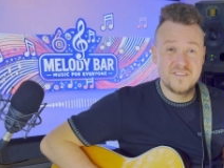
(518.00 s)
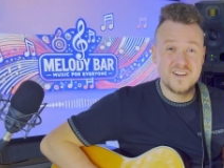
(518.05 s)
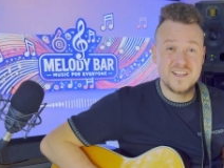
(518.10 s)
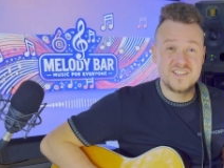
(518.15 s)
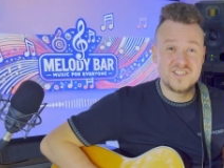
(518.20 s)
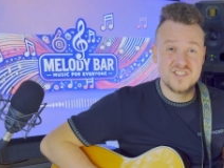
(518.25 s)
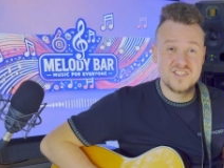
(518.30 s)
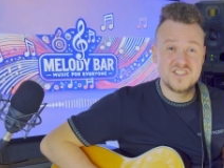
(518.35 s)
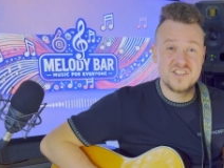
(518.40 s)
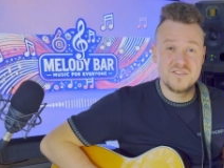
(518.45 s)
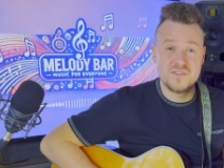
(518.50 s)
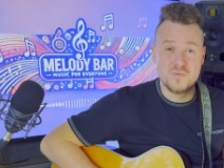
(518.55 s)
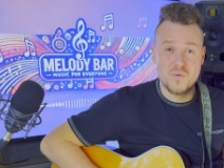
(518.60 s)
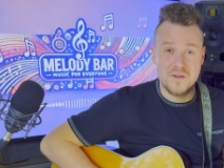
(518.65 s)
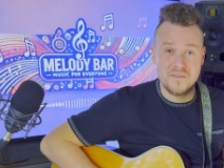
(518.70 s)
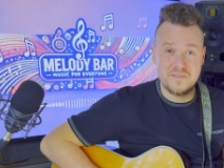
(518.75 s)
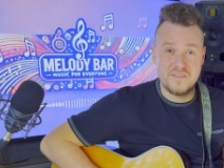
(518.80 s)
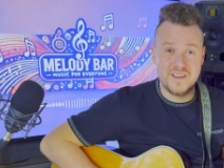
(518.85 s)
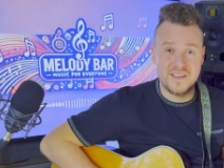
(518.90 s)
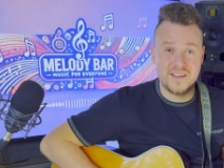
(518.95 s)
just to use 1
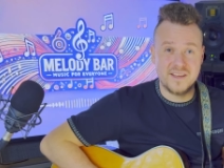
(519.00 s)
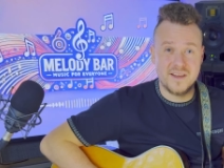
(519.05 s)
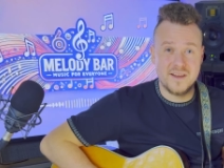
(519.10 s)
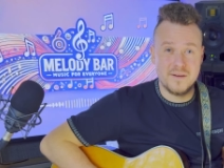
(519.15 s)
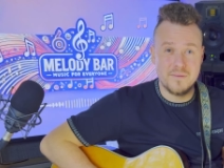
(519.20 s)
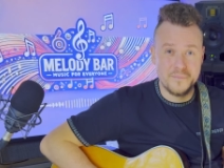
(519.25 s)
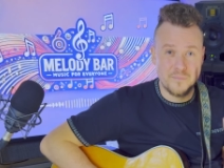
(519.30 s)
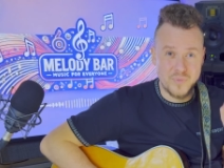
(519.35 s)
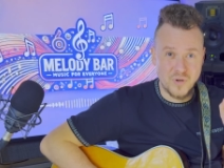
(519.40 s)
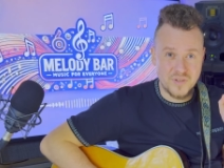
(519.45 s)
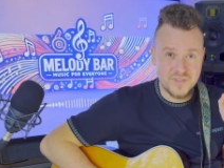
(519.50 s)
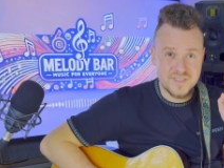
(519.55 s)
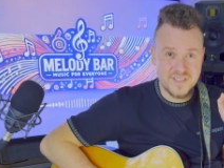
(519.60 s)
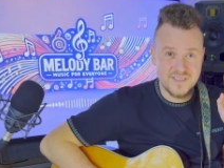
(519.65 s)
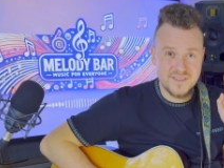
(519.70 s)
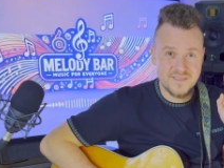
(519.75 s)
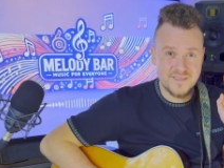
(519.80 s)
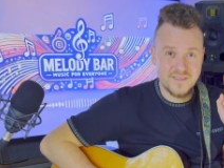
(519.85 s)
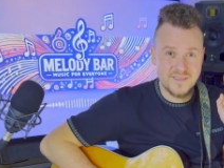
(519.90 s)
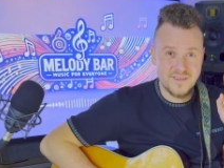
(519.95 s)
finger, but
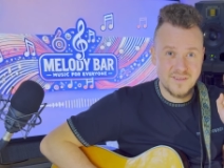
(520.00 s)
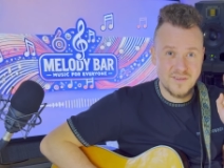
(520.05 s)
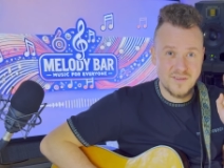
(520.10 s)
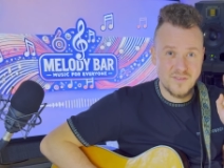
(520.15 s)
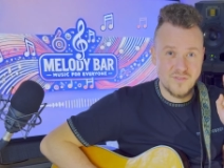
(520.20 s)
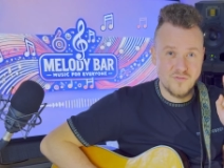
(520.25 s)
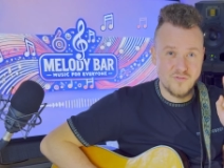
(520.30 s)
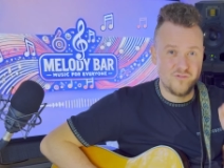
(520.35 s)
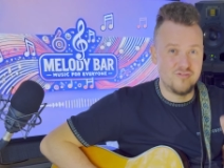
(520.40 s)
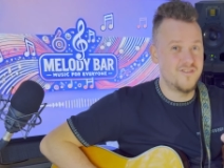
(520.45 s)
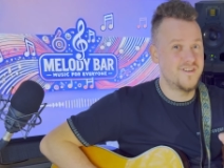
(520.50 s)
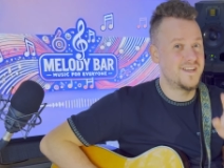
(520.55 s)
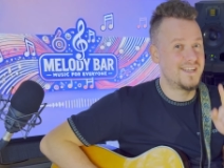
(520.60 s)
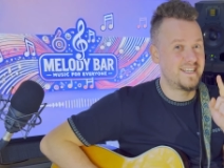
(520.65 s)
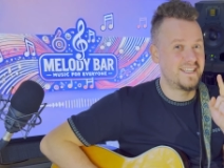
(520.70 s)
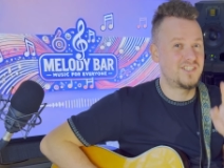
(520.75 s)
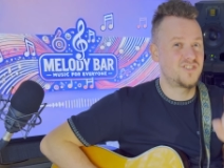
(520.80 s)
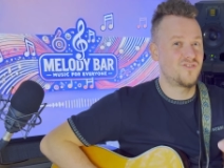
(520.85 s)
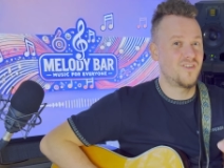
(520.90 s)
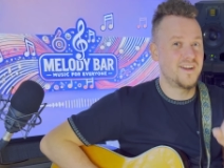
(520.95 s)
really
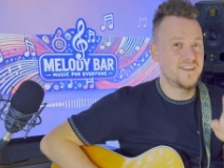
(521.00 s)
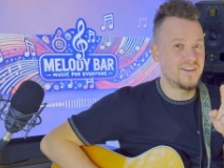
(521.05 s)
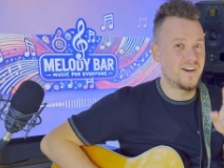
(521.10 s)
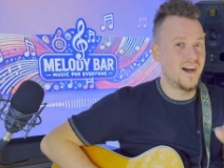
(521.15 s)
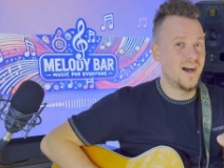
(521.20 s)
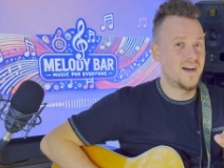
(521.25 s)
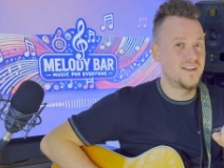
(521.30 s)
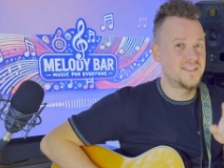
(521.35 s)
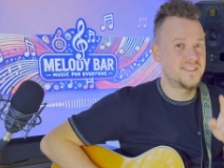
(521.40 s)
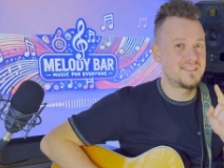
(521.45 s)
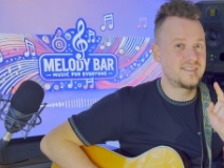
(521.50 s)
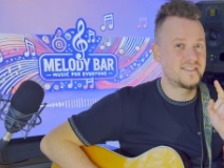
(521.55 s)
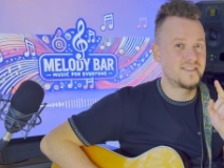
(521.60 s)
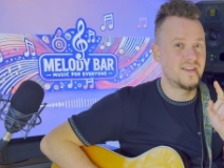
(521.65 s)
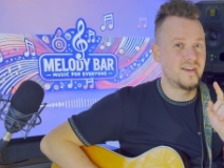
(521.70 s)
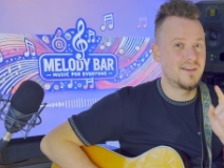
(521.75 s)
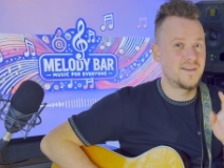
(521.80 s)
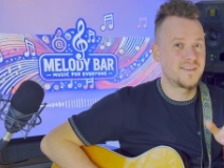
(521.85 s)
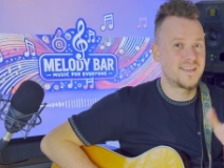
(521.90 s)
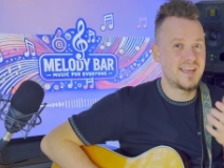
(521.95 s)
try your hardest
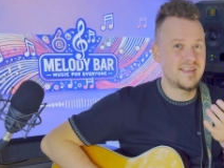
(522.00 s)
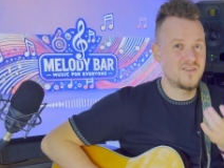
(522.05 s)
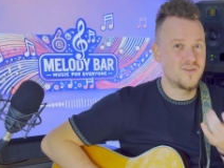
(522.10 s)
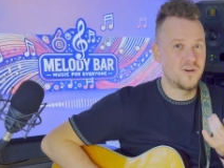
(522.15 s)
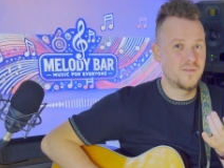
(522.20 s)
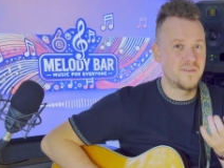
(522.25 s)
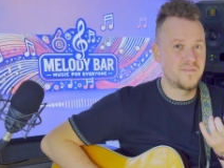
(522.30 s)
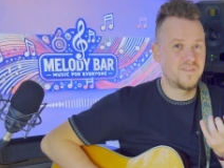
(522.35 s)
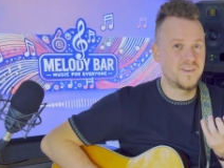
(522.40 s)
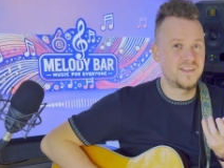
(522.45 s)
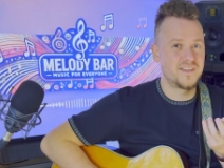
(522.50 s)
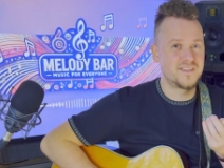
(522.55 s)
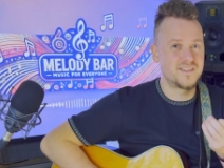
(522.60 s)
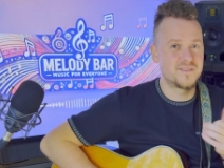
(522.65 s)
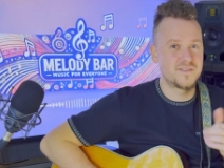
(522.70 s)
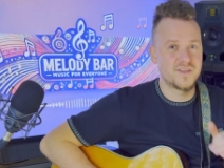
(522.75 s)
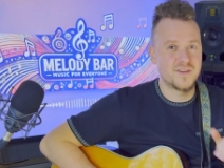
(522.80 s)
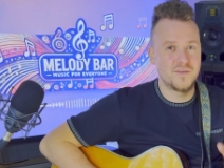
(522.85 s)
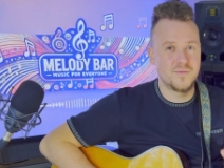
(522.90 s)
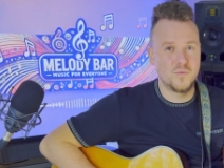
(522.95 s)
to get your other
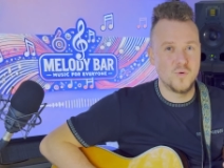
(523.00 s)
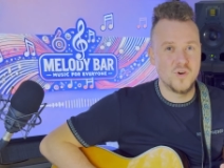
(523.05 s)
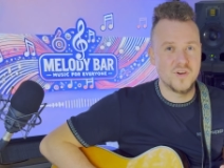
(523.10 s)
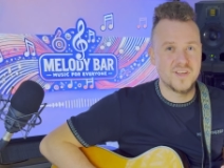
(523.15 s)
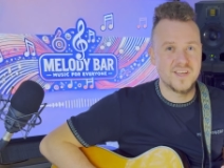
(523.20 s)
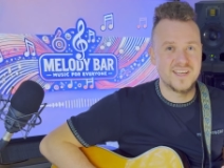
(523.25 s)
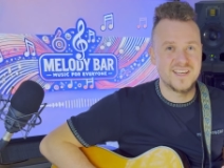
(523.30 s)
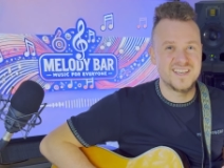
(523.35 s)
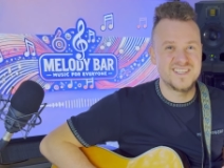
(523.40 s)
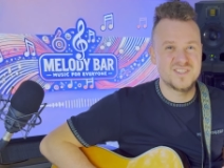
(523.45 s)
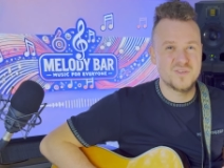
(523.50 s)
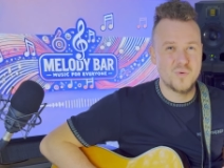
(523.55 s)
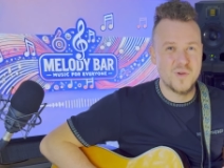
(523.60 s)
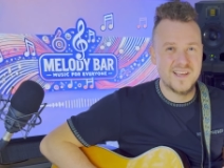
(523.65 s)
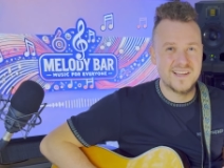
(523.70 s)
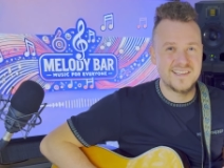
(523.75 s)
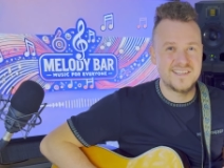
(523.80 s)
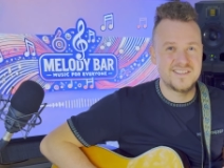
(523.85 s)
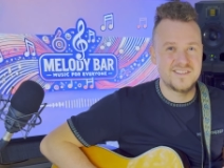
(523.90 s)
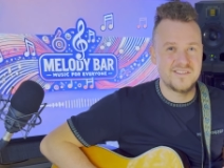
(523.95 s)
fingers working as
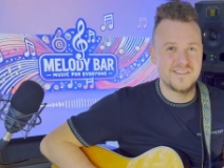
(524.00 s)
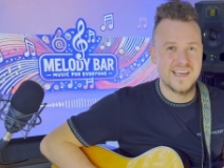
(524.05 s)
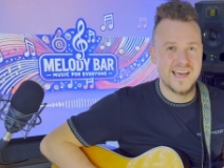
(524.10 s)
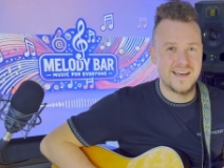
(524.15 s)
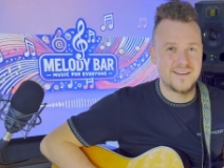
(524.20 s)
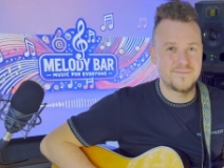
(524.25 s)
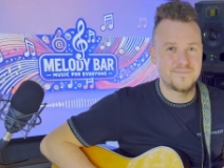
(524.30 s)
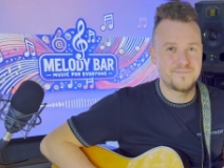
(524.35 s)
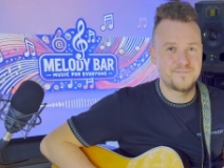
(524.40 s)
quickly as you can.